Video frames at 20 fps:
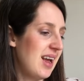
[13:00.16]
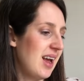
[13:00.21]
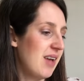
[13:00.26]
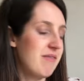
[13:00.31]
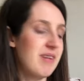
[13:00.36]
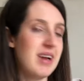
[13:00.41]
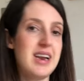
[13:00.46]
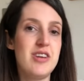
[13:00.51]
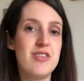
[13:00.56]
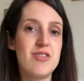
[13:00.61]
a, a
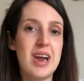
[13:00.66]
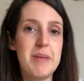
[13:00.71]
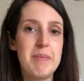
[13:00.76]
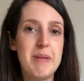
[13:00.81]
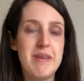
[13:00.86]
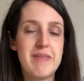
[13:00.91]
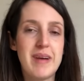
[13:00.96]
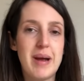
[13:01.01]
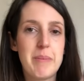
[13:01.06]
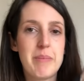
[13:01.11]
very
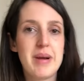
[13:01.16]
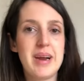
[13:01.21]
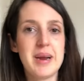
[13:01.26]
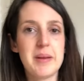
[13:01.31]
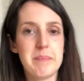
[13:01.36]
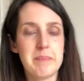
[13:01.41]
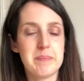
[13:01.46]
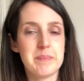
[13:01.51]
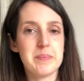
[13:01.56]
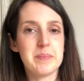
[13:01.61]
drapey
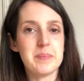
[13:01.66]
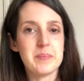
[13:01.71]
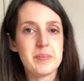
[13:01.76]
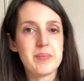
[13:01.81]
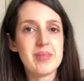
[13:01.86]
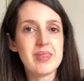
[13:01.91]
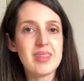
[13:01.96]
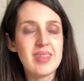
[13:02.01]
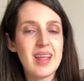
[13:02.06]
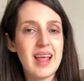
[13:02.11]
fabric
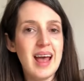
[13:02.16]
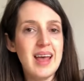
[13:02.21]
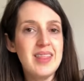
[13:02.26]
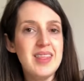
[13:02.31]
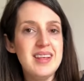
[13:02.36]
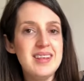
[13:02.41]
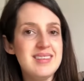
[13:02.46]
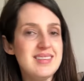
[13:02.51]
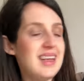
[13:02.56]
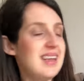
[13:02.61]
and
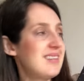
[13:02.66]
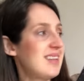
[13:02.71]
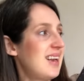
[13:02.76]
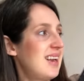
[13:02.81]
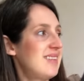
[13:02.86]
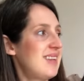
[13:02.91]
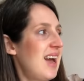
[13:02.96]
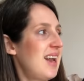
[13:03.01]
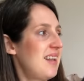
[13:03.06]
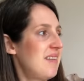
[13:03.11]
this is an
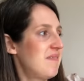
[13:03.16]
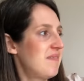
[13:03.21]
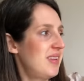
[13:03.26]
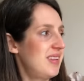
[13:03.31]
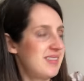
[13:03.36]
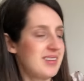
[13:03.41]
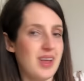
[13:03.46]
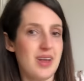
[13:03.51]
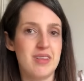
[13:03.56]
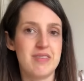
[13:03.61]
Italian
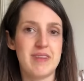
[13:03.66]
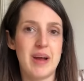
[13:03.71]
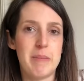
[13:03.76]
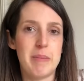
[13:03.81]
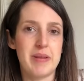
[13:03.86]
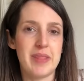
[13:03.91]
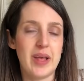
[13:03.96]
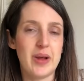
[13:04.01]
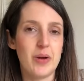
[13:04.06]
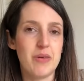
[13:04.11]
viscose
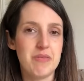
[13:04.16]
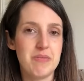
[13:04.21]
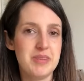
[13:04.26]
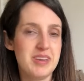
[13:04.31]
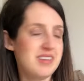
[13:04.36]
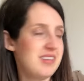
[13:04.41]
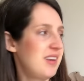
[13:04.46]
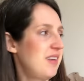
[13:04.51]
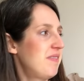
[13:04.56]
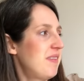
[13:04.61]
fabric that I got from
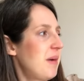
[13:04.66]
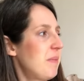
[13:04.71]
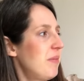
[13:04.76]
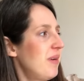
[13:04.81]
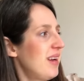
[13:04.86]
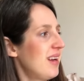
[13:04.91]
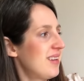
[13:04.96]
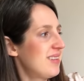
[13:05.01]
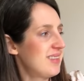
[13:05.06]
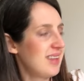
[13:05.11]
Ditto
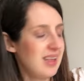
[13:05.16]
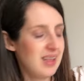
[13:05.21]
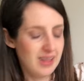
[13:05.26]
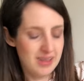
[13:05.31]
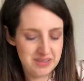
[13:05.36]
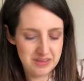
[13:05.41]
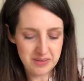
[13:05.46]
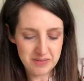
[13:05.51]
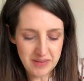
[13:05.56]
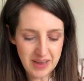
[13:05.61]
Fabrics.
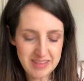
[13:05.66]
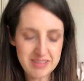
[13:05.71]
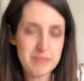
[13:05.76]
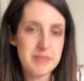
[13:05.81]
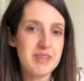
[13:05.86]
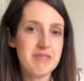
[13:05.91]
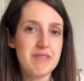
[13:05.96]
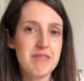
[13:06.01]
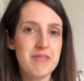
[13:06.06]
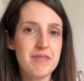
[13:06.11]
So it has a
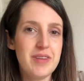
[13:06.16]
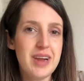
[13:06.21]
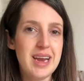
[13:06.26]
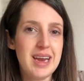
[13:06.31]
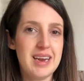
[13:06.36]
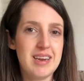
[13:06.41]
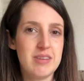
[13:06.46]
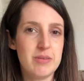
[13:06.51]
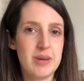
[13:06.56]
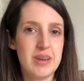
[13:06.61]
different
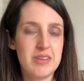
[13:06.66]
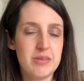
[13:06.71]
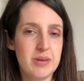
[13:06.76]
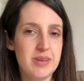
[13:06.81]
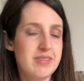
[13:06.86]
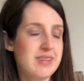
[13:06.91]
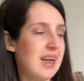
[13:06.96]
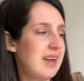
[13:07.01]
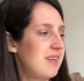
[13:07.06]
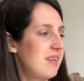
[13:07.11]
feeling to it to a
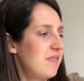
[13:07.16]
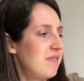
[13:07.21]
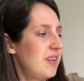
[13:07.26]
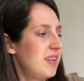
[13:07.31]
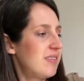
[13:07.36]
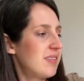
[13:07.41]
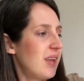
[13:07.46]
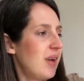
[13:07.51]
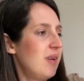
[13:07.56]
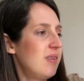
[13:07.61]
standard
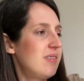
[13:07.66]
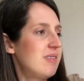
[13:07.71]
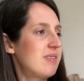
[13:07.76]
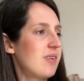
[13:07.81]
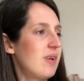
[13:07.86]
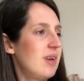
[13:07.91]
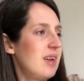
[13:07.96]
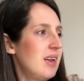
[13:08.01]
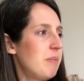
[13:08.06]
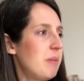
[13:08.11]
viscose. It's
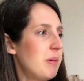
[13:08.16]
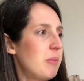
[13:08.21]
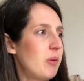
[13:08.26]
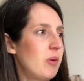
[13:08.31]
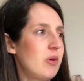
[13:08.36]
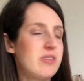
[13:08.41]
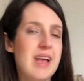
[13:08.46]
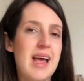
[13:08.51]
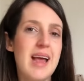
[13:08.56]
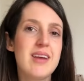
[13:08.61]
got a little bit
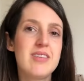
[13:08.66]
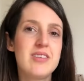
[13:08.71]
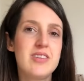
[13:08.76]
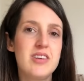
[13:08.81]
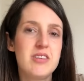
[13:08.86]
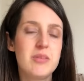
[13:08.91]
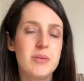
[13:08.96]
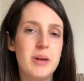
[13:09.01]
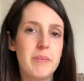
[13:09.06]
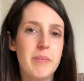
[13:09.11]
more texture
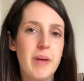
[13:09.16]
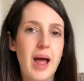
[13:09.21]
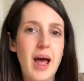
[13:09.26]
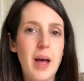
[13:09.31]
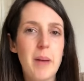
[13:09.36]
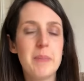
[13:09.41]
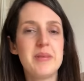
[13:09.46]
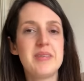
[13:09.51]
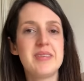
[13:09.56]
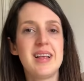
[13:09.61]
to it
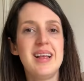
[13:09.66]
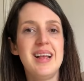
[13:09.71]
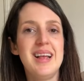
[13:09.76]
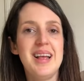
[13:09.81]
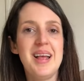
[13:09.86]
perhaps.